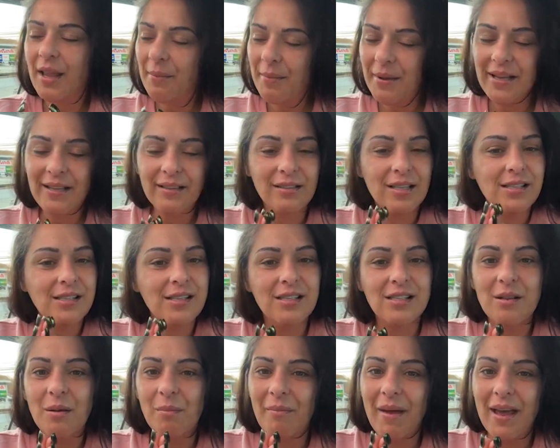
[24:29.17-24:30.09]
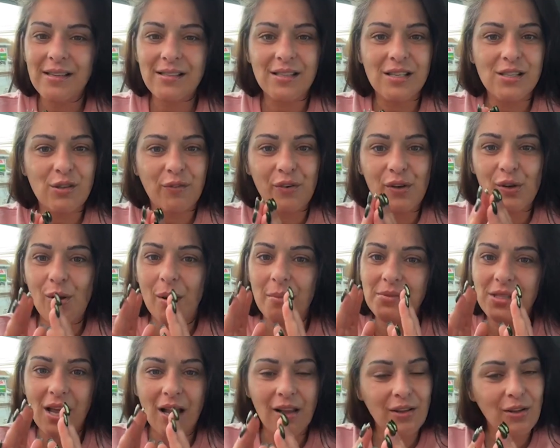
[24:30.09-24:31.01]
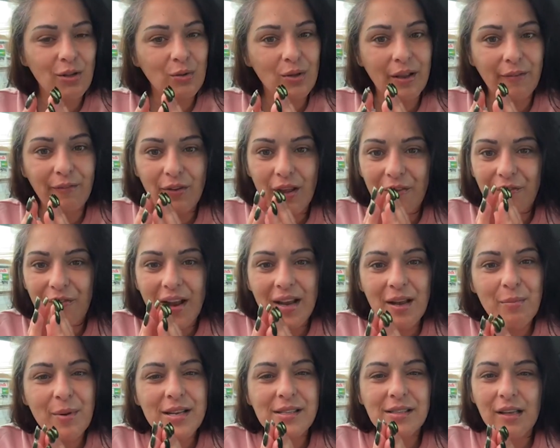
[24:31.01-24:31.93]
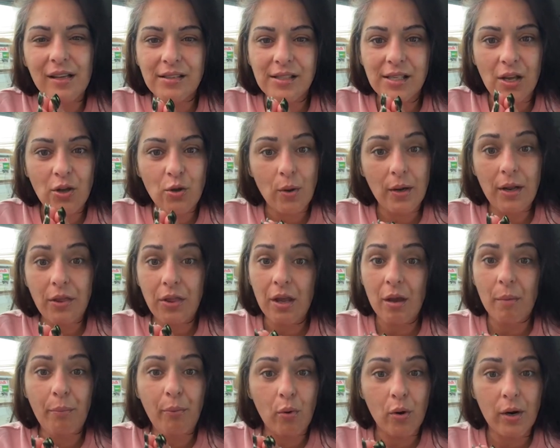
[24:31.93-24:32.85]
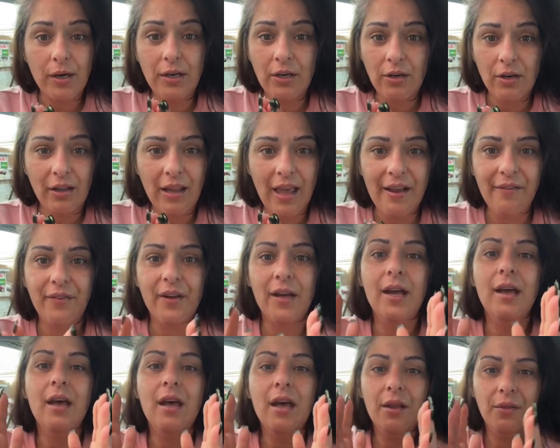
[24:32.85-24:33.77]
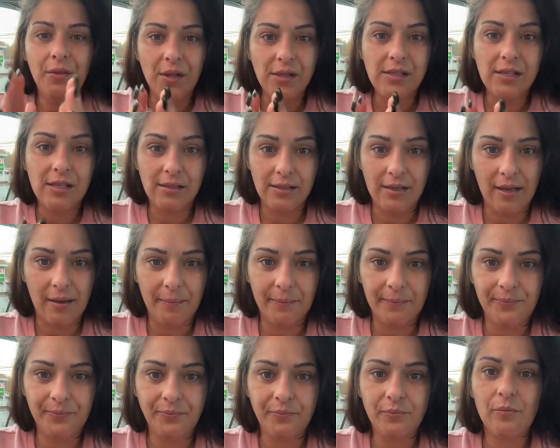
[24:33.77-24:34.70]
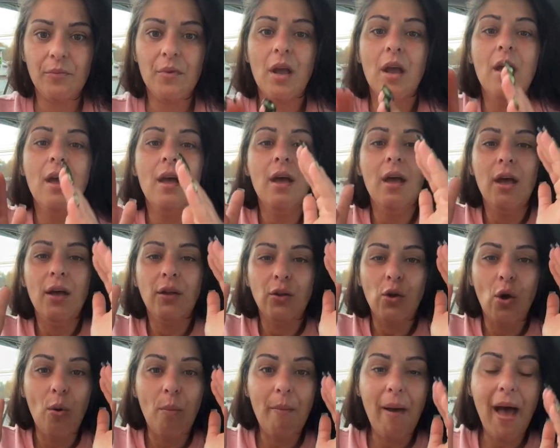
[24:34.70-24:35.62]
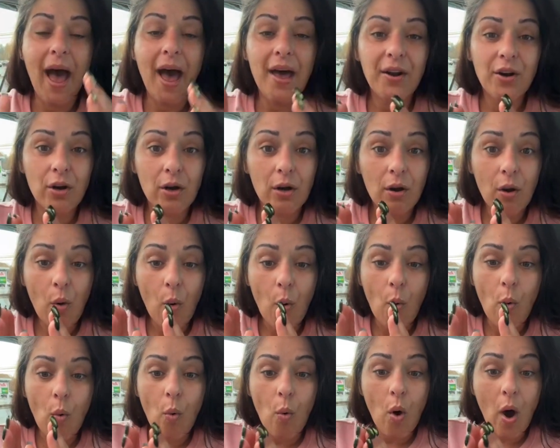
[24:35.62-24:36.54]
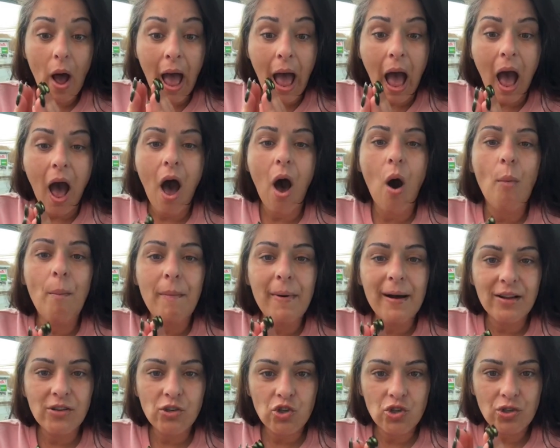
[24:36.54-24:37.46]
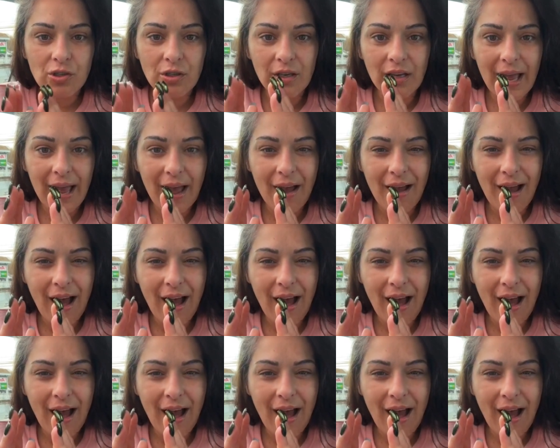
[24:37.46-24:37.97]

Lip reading: This is a message for you. I'm telling you, if anybody's going to tell you anything important in your life, this is it. No matter how much